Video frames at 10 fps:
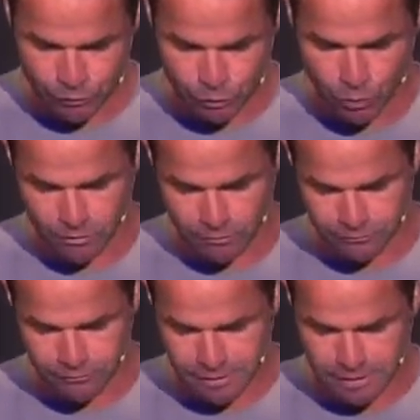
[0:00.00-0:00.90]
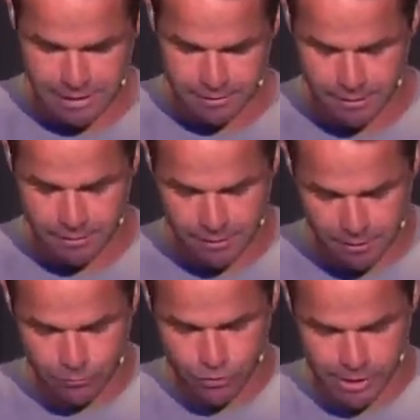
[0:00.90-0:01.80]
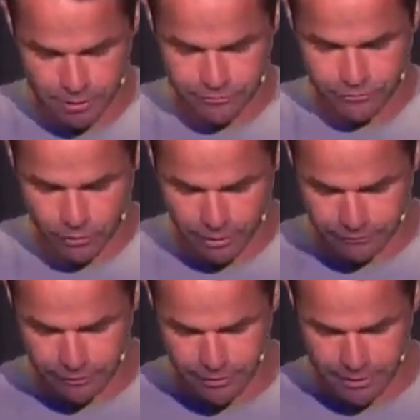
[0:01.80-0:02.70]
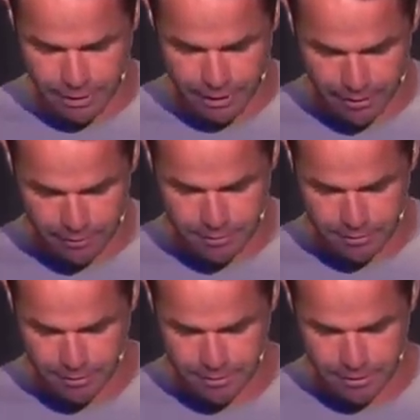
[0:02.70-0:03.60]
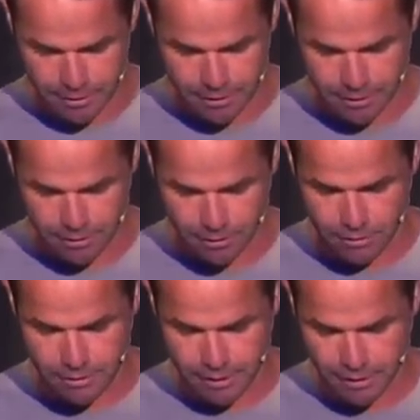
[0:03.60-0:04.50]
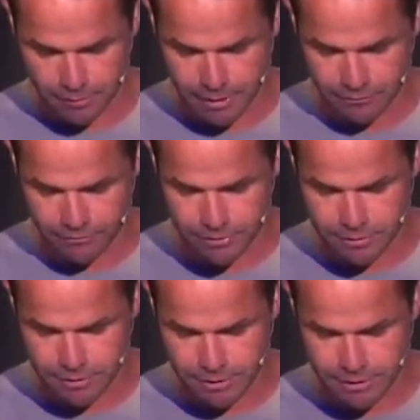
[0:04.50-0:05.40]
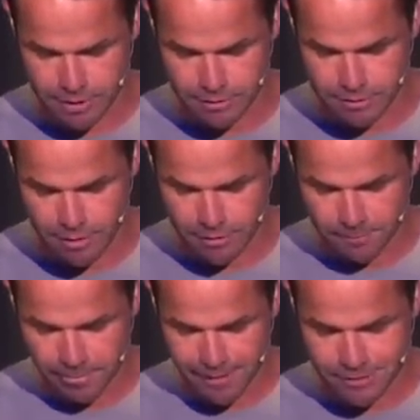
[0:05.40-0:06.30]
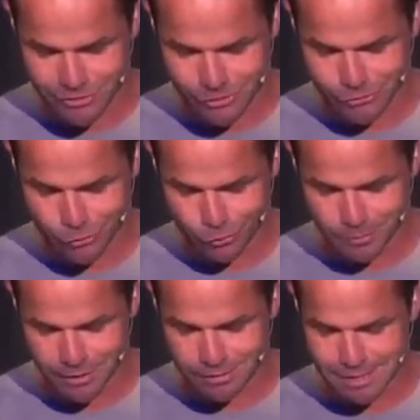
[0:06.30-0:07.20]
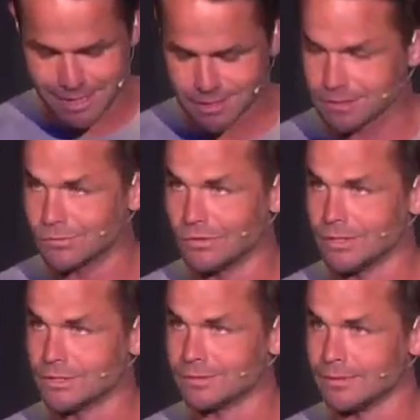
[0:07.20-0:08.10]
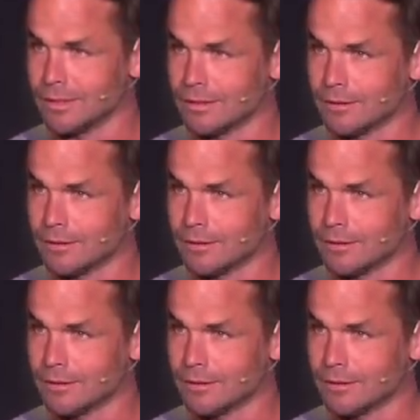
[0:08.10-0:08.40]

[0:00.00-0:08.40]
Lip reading: 12 says, you know, they're going to bring you before governors and kings into the synagogue, all on account of my name. Verse 13 says, and so you will bear testimony to me.